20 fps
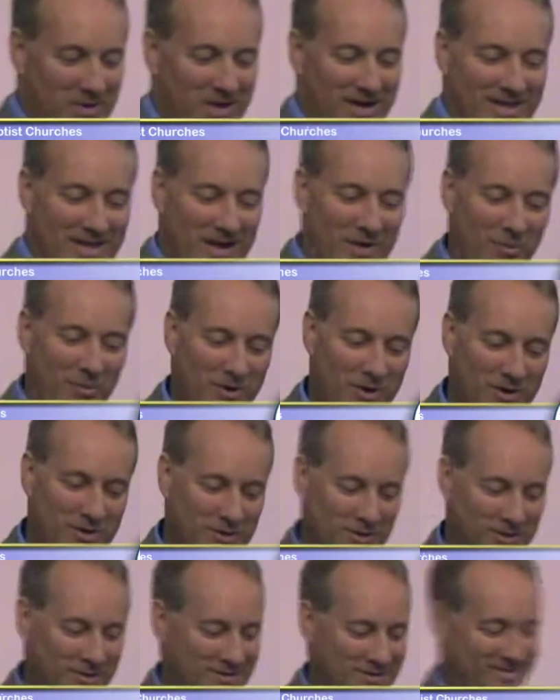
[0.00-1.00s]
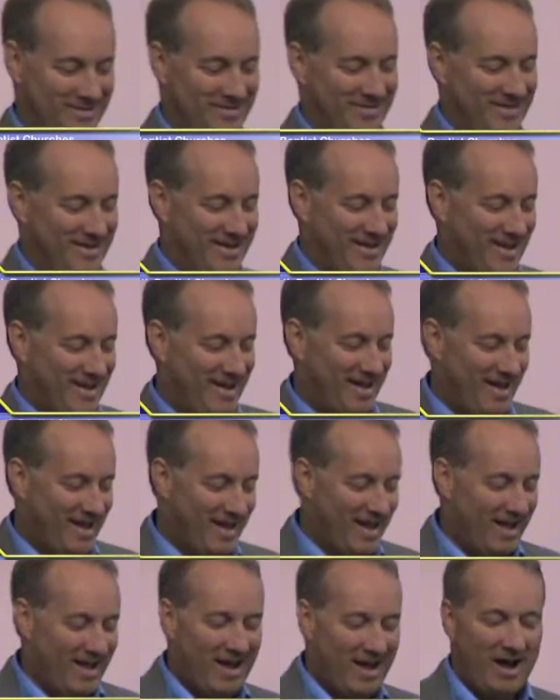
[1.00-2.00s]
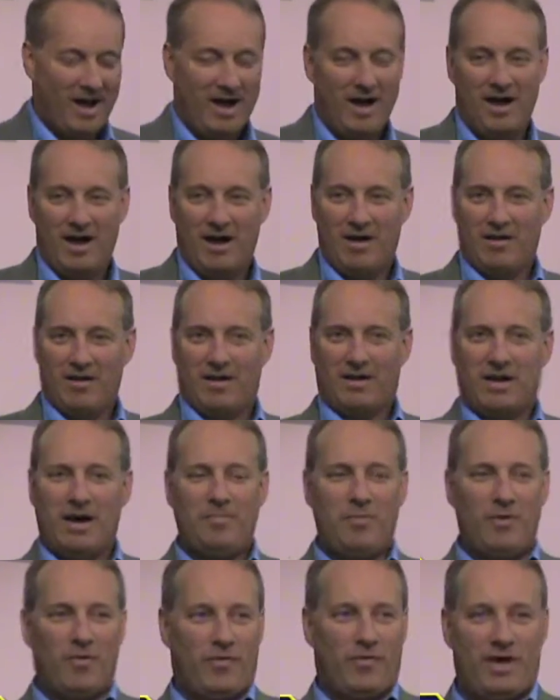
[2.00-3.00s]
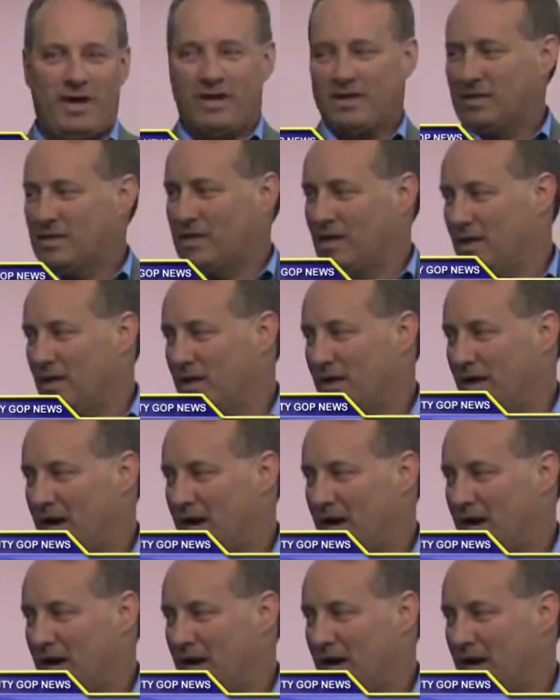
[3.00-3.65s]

Okay, that works. A couple things.